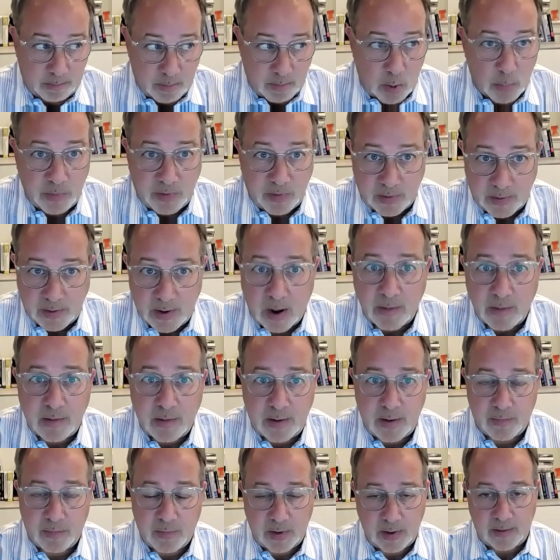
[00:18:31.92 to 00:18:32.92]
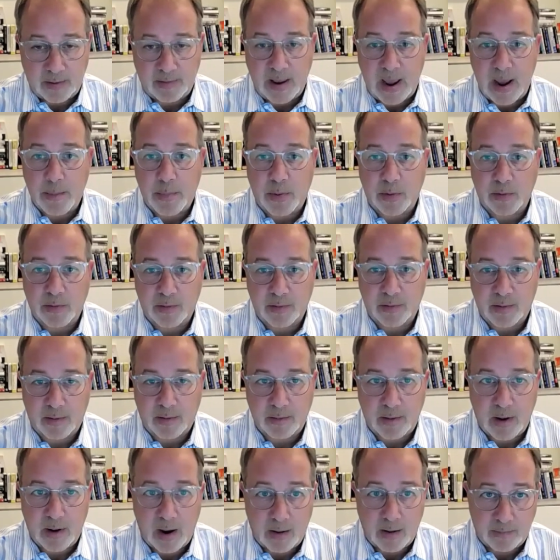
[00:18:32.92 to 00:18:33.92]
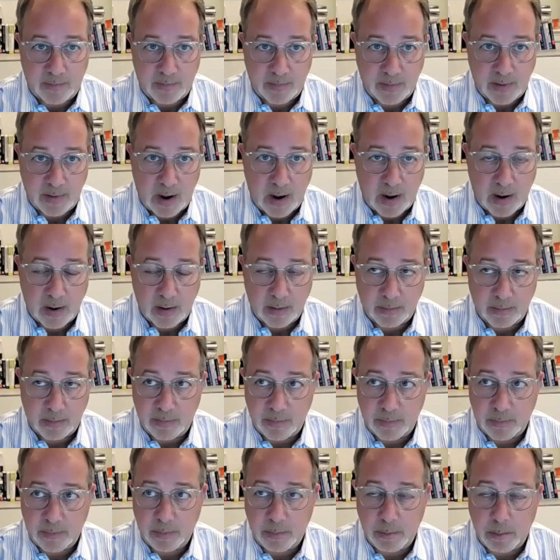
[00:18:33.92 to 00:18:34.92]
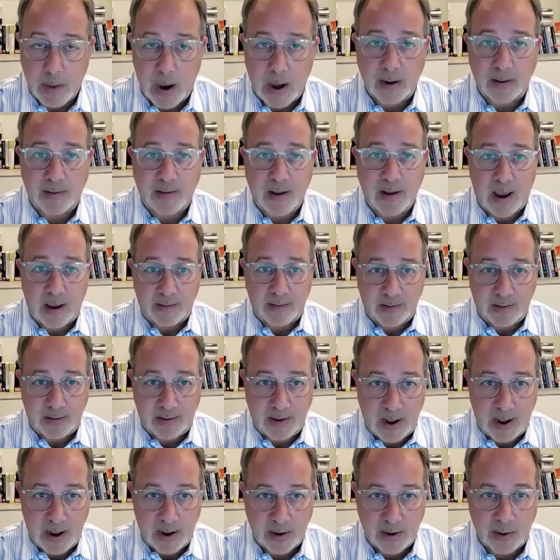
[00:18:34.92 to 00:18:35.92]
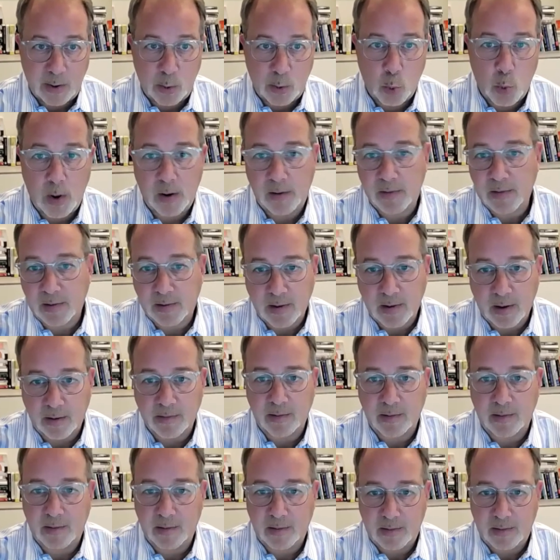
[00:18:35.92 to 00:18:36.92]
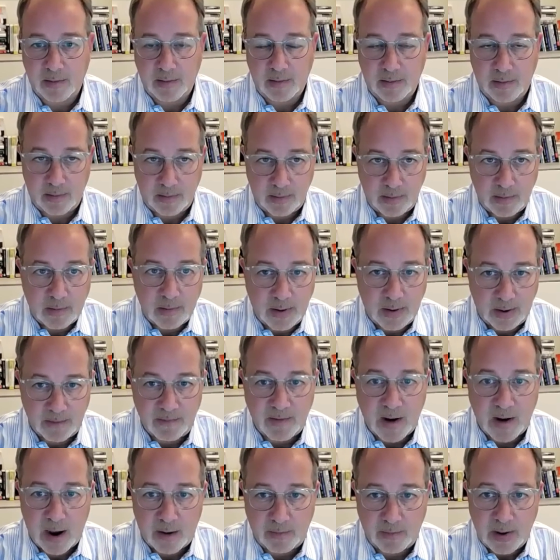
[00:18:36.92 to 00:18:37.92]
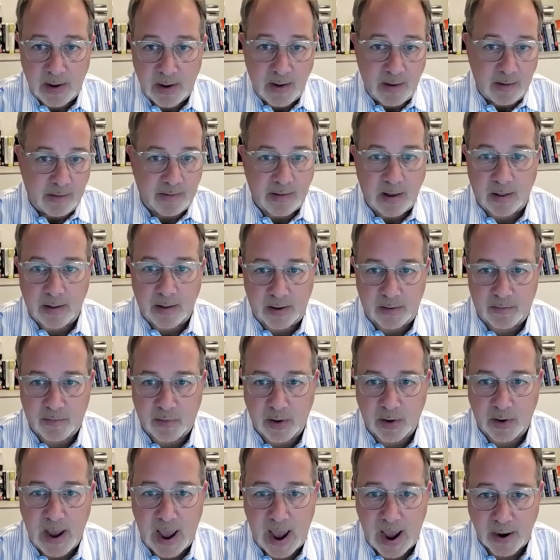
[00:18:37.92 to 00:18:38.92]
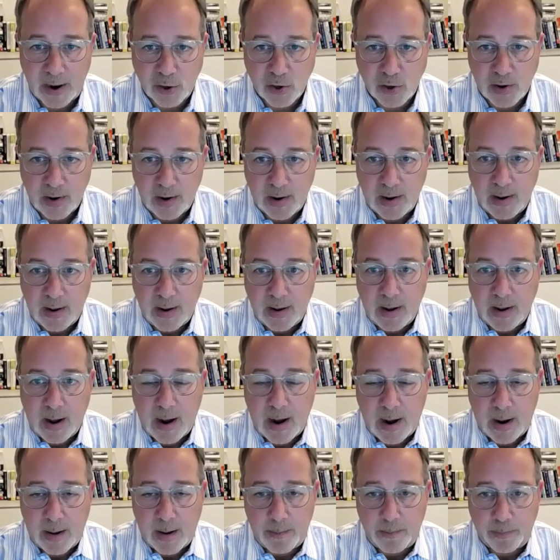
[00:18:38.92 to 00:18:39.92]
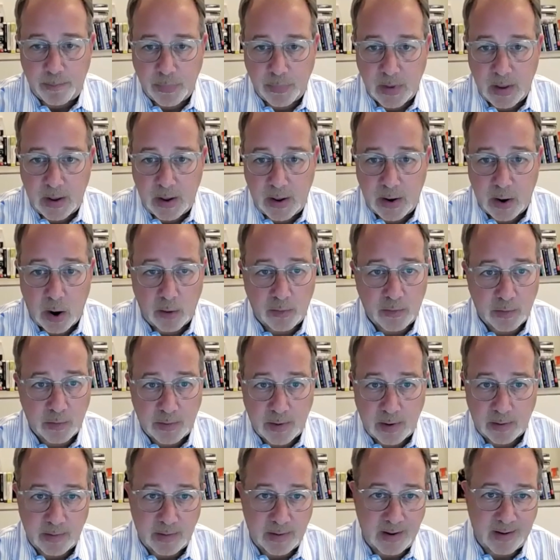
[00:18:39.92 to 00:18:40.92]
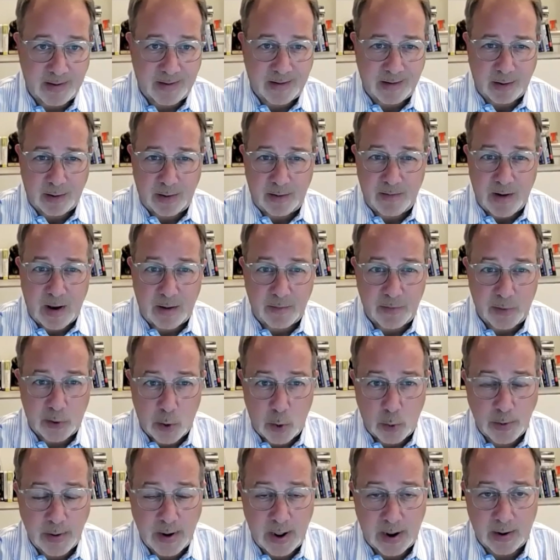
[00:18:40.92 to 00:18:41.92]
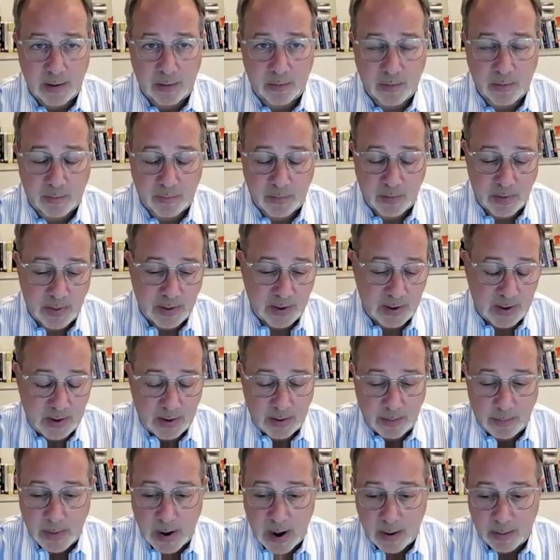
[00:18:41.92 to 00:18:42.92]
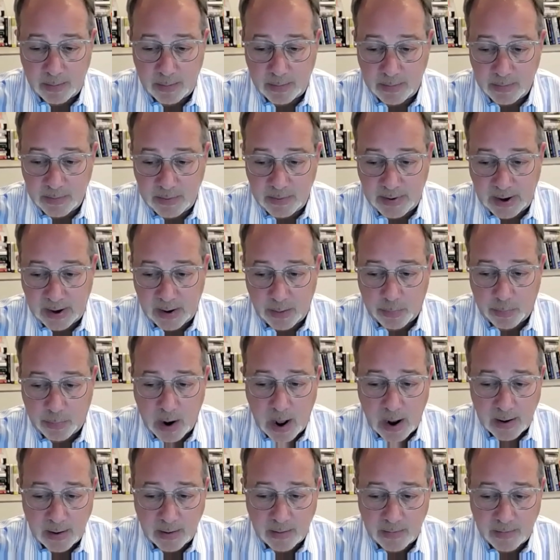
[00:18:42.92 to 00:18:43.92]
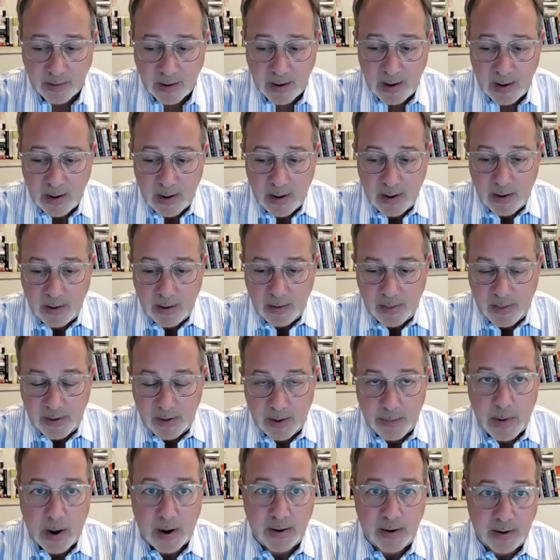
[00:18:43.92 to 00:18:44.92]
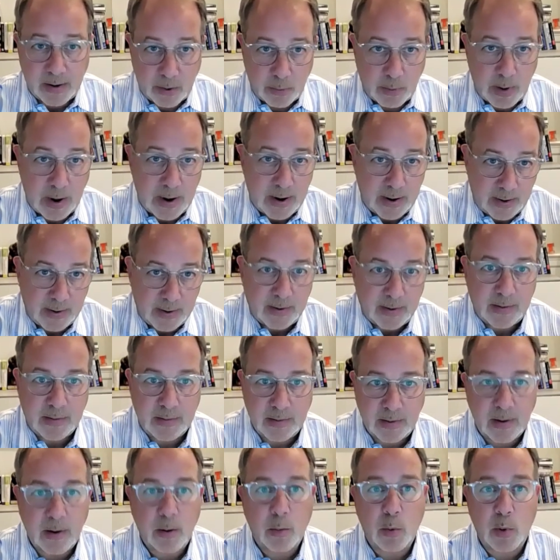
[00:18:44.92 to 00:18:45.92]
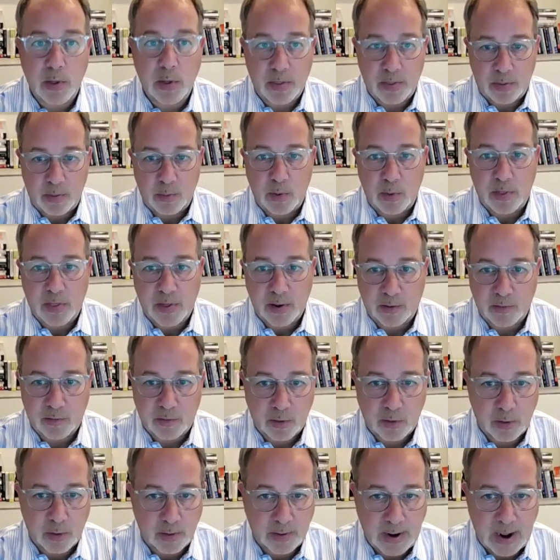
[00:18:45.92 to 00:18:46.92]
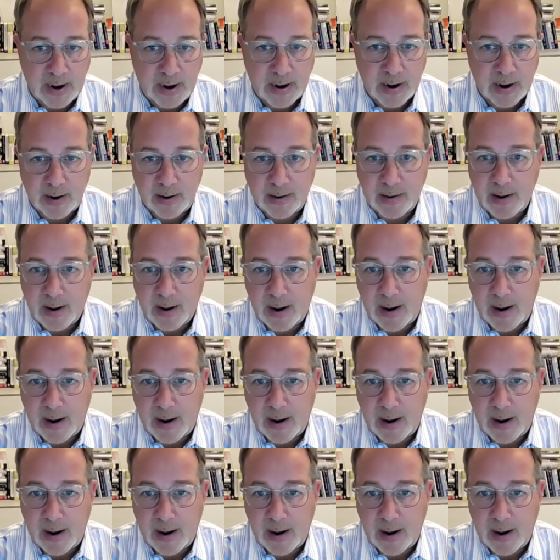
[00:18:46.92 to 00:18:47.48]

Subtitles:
almost a dozen different examples of monetizing data in ways that doesn't involve selling it for cash. It also doesn't necessarily involve your own data. So if you're thinking about data products, think about integrating with external data.